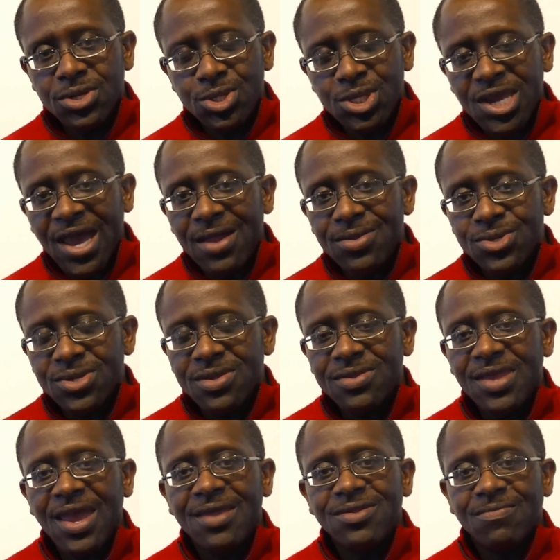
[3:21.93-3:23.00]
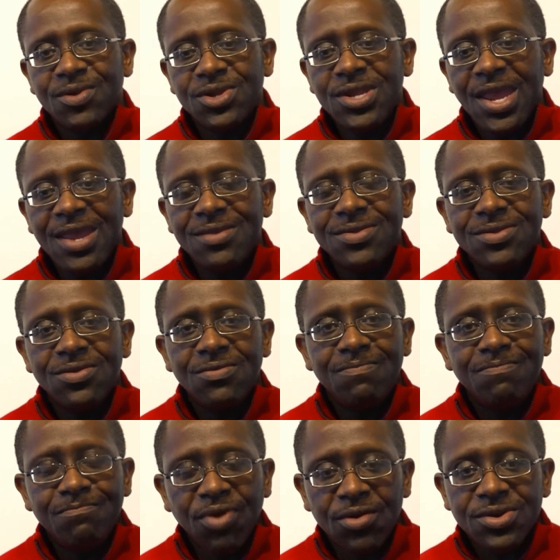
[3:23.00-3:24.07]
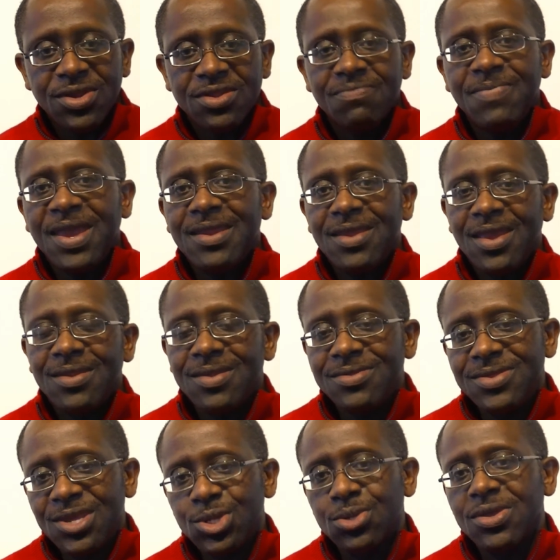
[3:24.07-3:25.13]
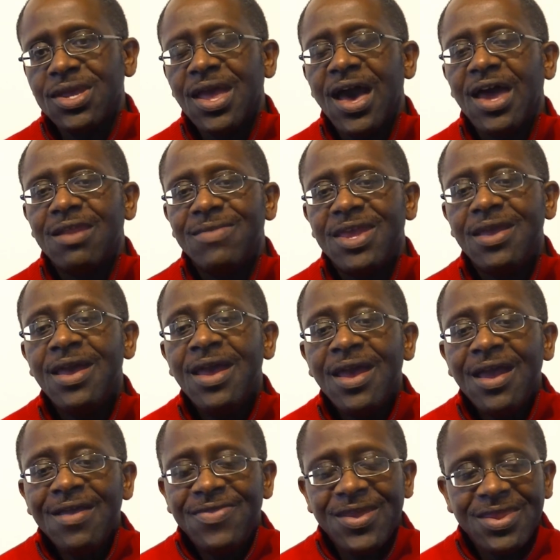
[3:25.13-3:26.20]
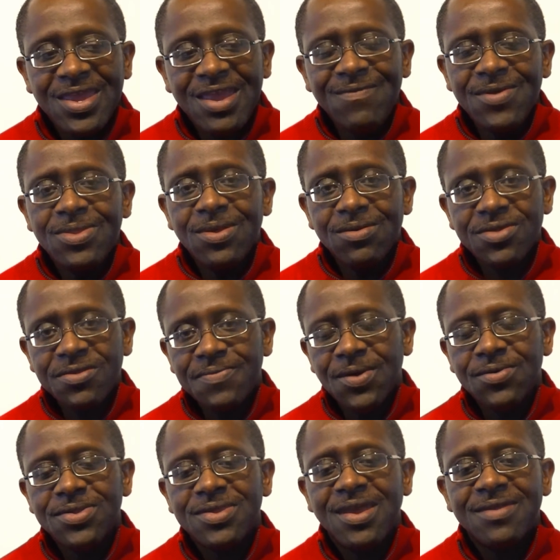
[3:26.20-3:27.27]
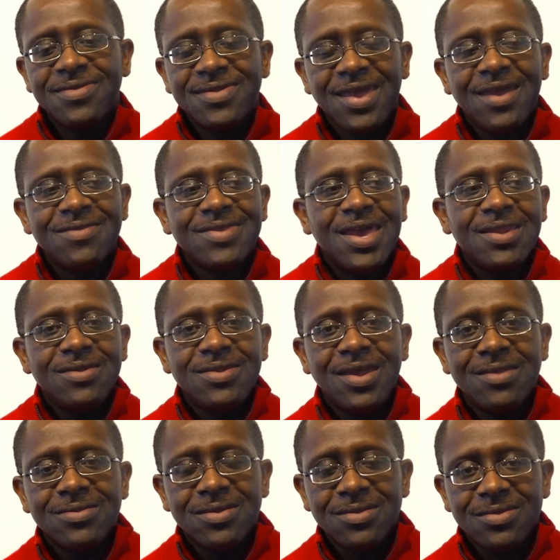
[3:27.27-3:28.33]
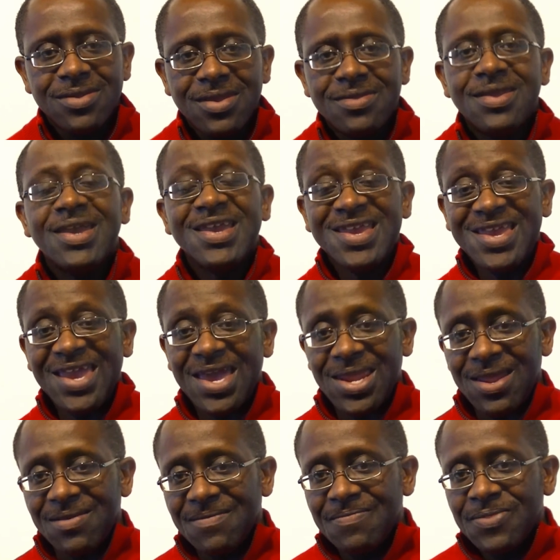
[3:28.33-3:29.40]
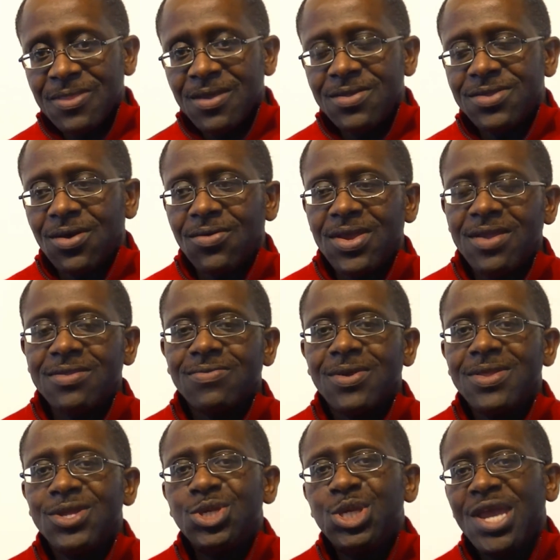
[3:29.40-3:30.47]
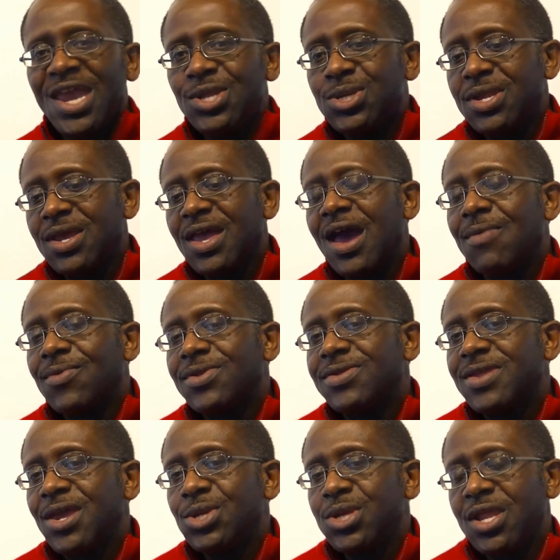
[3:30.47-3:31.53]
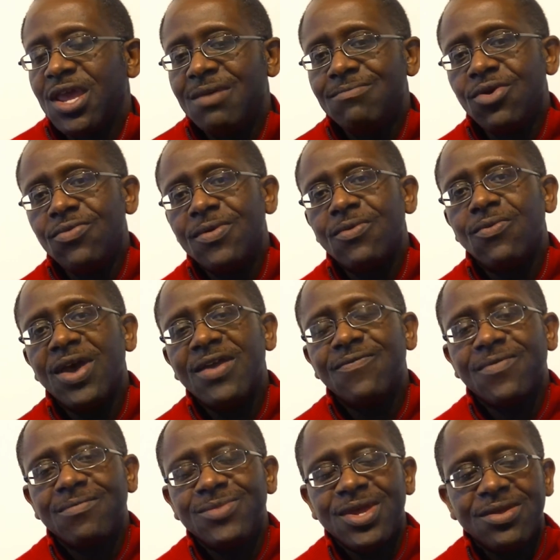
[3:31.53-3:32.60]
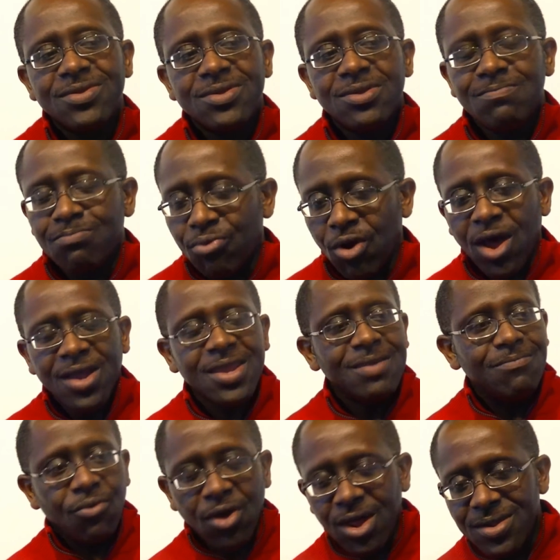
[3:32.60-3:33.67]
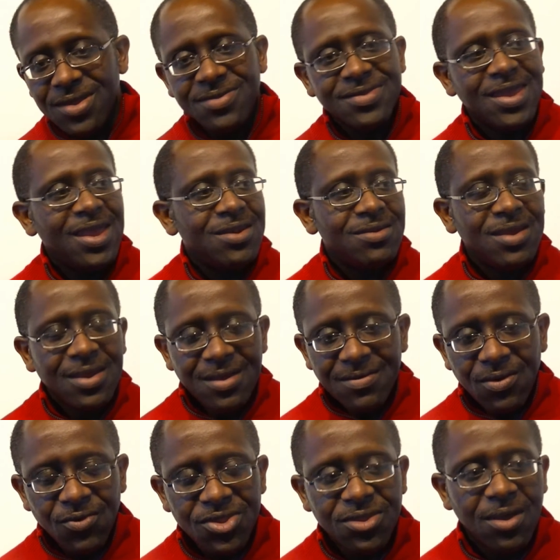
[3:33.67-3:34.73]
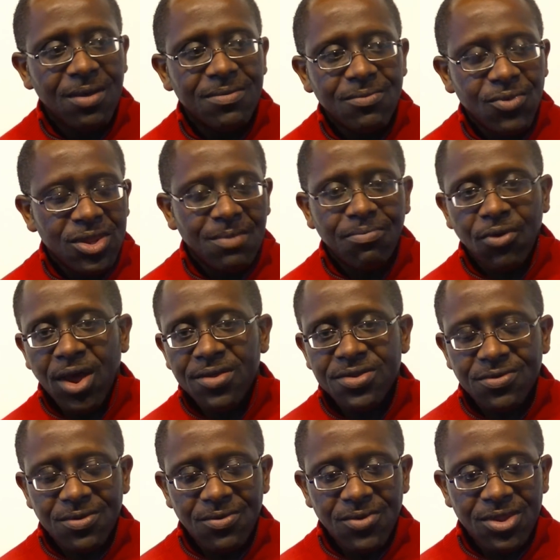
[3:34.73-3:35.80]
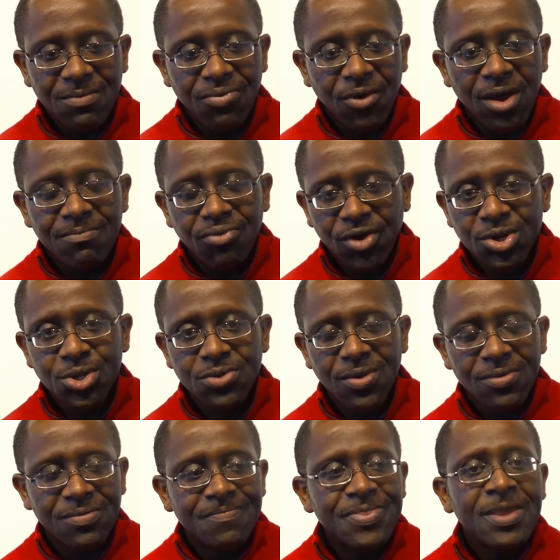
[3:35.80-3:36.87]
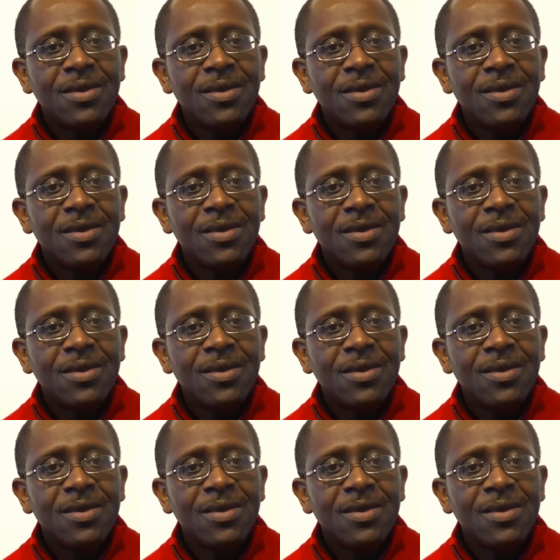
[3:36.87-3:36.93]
challenges as it pertains to participating in this digital economy, then even those folks that says that it doesn't exist get it. So it's really changing the conversation and moving away from just broadly saying with a broad brushstroke,